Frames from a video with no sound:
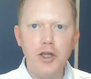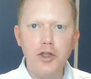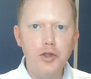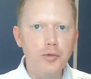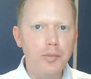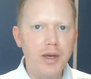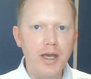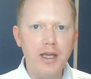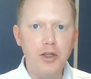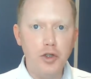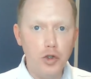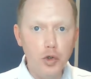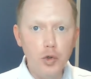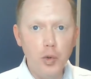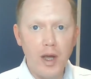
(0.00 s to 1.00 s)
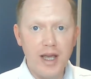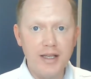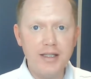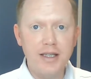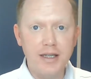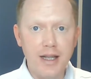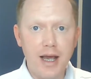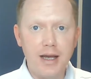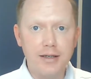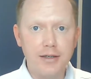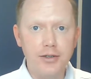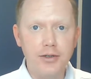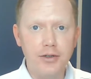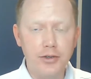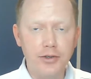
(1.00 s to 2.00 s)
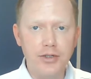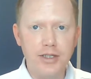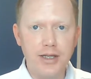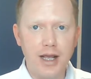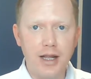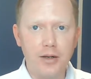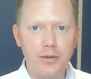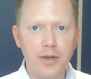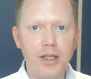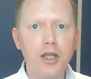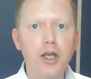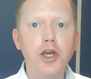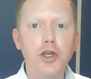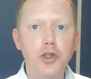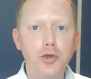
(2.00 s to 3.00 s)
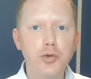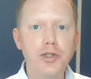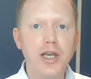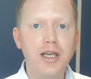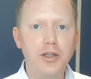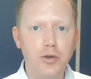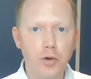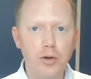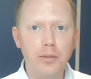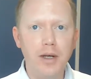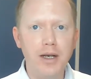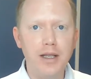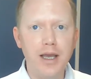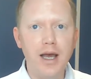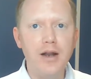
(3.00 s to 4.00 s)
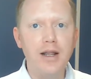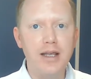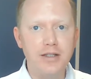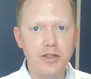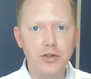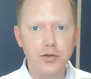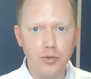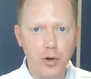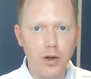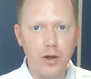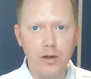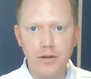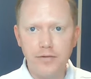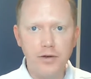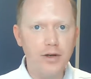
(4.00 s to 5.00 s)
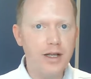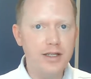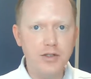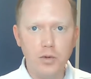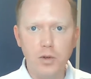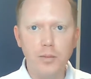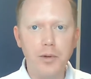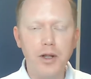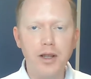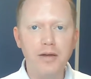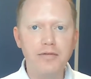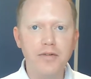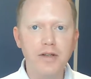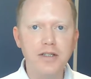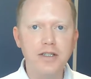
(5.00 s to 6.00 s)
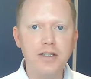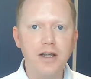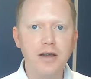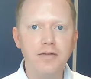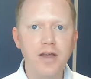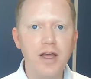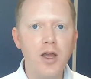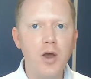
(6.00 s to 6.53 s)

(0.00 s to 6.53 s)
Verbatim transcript: You pay you as the doctor your salary. You take your money out as a draw if you're an S corp, all that fun stuff.